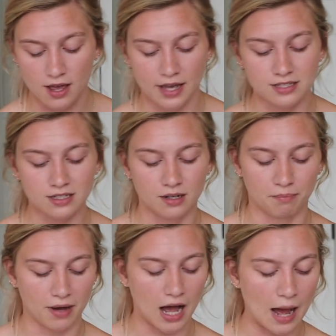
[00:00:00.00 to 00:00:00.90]
It's
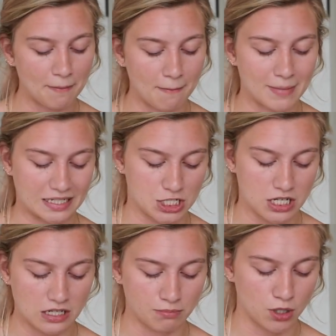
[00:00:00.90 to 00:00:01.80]
gonna pop my
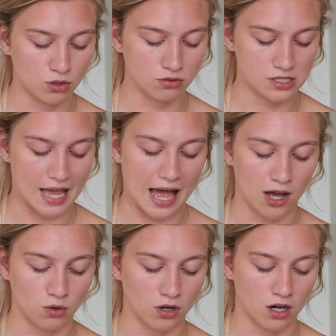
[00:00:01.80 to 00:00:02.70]
cheekbones
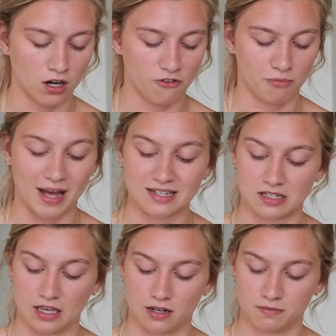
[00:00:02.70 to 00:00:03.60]
out of my
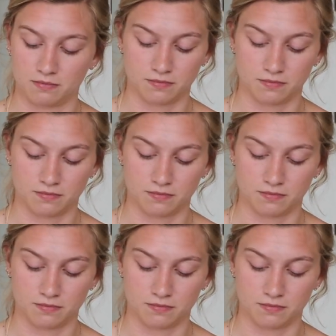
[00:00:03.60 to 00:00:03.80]
skin.